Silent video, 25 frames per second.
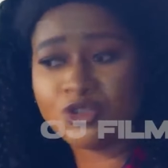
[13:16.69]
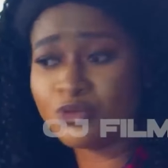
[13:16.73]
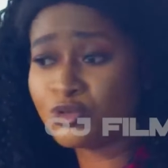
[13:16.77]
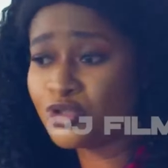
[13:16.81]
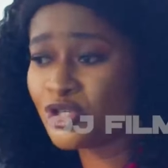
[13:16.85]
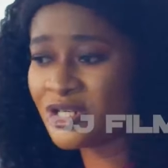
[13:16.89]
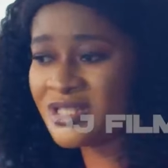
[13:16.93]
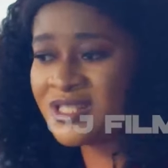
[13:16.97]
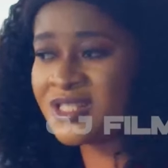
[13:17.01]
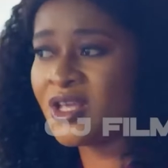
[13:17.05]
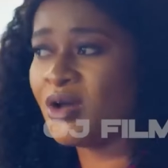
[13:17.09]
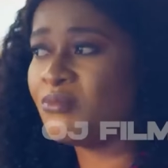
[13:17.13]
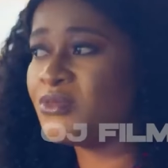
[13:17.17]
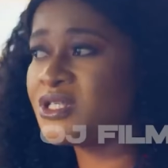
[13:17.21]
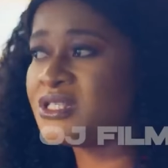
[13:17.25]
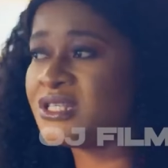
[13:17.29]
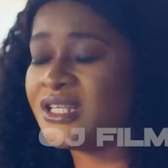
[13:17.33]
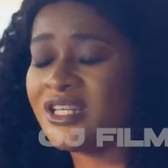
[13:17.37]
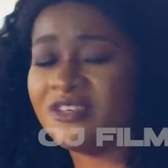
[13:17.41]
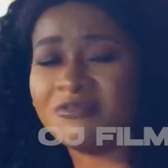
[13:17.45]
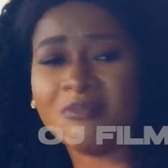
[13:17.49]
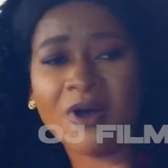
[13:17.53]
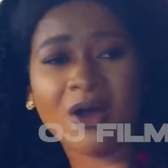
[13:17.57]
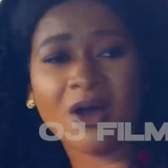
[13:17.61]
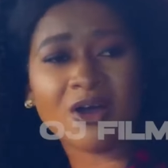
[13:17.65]
you would just tell me
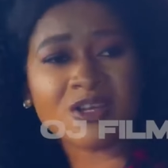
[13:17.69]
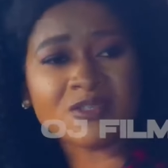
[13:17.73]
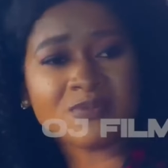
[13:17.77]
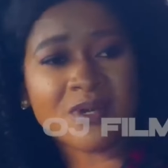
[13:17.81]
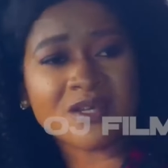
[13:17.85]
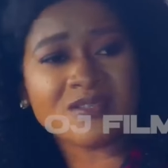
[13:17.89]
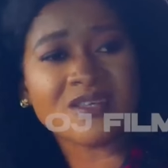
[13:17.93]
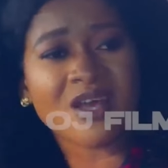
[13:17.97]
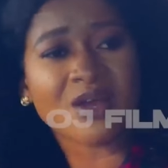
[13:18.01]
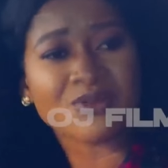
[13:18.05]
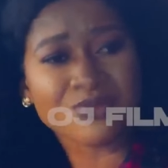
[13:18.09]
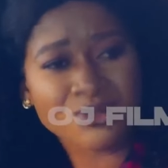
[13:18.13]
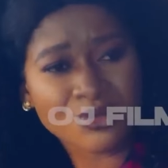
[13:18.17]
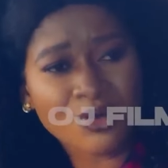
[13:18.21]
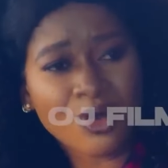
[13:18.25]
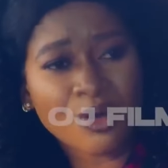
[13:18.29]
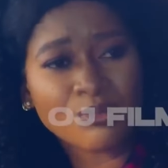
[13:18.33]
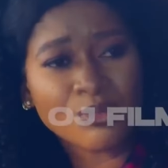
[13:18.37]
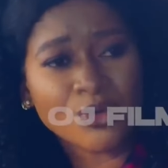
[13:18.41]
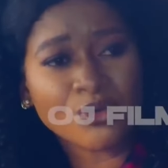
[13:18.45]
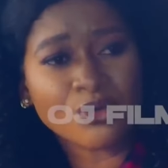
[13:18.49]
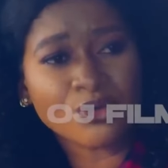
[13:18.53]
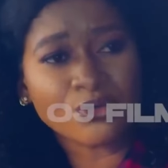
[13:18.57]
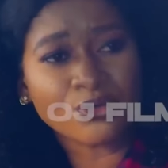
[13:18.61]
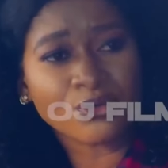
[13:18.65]
to leave my husband's house to
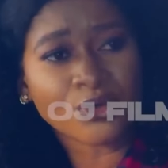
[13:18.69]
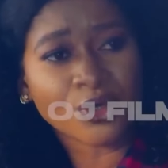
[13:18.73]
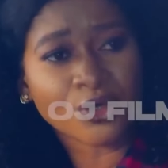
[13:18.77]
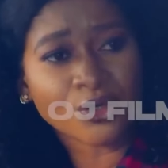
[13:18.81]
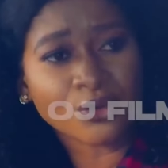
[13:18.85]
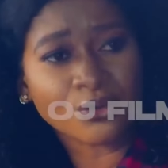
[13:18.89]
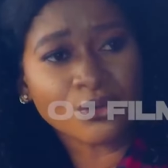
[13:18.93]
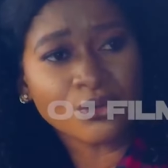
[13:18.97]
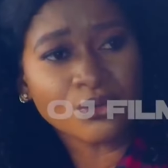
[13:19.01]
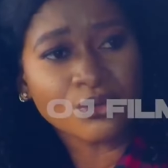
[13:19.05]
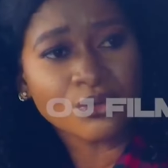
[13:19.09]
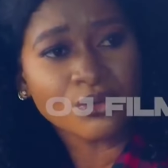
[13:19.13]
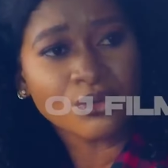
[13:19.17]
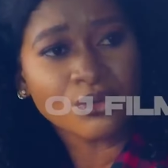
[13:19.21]
come cook for you?